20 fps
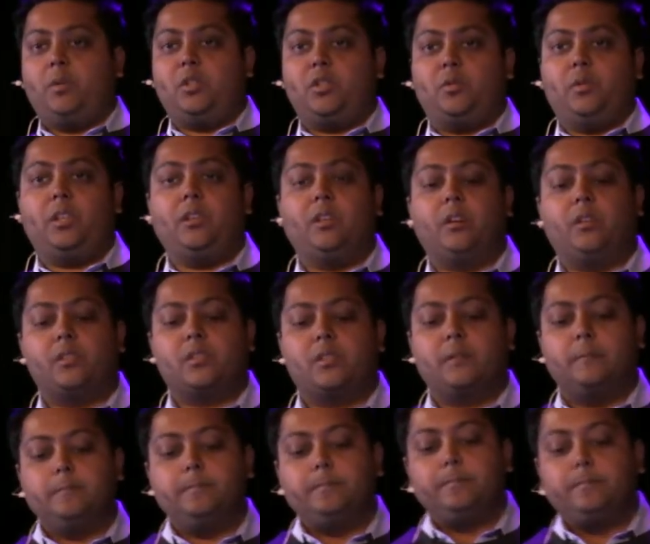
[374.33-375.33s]
between those.
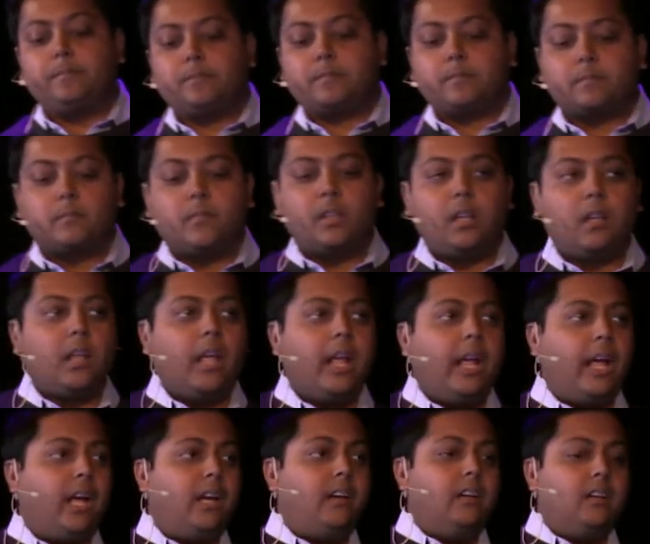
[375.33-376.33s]

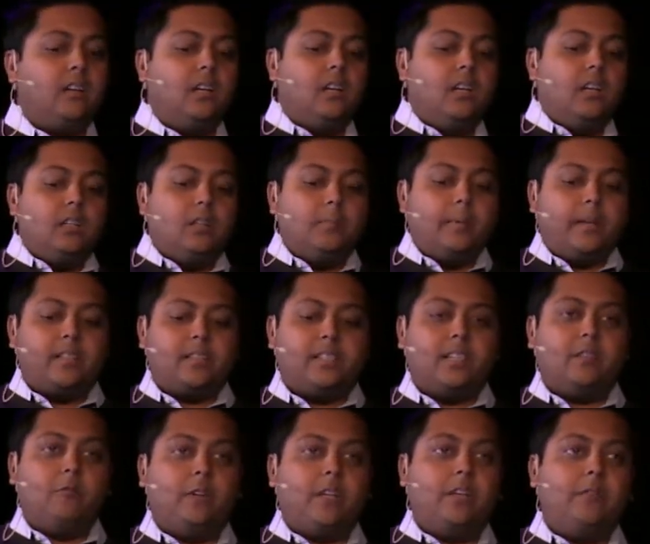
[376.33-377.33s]
And the biggest
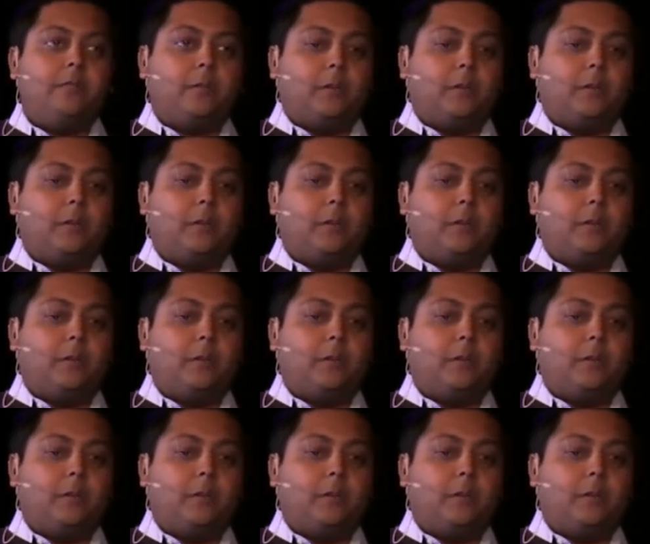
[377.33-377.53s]
thing we've